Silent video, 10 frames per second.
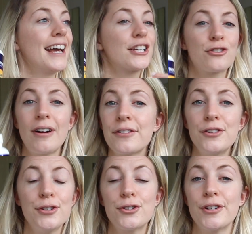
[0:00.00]
extract the
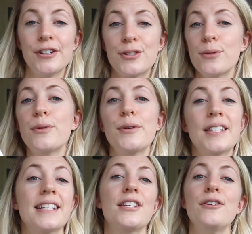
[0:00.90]
nutrients, all those
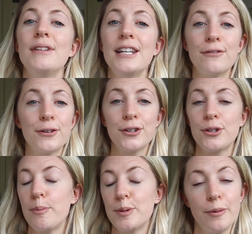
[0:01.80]
things that you need for good
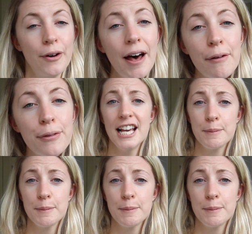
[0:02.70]
optimal health.